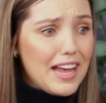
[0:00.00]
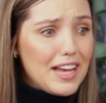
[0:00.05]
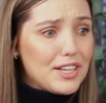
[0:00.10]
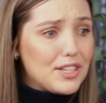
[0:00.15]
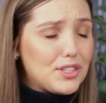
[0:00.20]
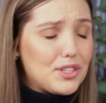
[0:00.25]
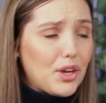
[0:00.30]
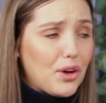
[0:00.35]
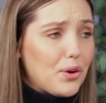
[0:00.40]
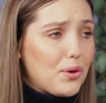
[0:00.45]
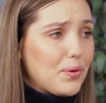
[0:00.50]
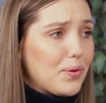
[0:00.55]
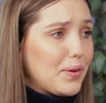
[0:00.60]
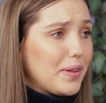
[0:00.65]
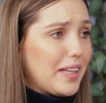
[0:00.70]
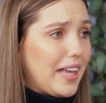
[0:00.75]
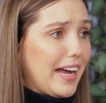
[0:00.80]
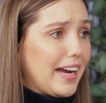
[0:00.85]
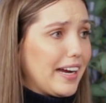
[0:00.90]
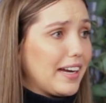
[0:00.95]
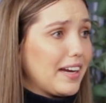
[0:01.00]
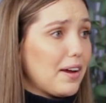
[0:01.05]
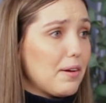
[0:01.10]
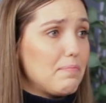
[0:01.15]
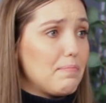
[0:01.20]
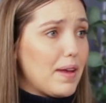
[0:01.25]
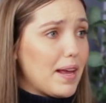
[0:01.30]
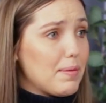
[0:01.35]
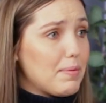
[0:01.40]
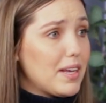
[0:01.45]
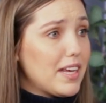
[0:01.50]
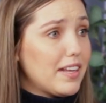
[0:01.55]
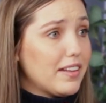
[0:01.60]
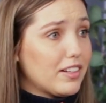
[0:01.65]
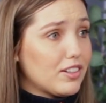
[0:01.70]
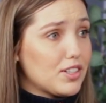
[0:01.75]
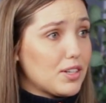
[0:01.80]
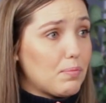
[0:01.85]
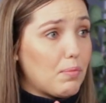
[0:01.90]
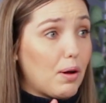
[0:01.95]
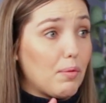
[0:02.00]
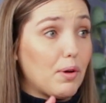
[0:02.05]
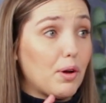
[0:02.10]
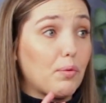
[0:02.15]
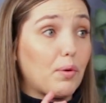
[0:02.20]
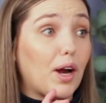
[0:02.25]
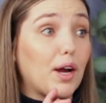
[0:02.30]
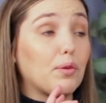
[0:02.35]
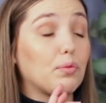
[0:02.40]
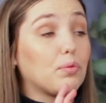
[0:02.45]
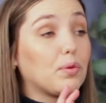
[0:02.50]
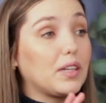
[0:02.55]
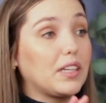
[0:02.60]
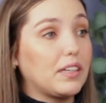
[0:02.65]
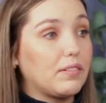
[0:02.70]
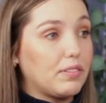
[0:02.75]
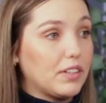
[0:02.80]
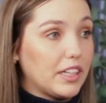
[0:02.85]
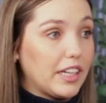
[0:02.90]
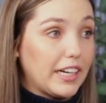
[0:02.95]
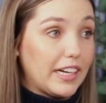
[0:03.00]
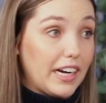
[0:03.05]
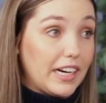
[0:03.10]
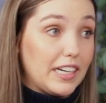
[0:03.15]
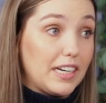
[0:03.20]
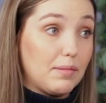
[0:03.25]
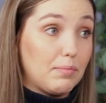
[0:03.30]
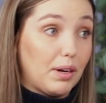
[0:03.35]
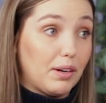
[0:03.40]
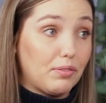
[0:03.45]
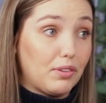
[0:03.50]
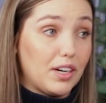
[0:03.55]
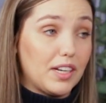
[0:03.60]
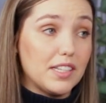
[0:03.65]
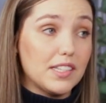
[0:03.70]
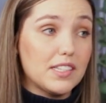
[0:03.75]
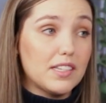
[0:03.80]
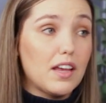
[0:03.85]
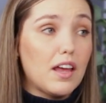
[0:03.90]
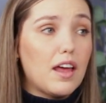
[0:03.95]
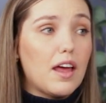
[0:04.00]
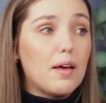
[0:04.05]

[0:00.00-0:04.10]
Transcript: So, like, maybe there's a moment where I really feel like I need my friends,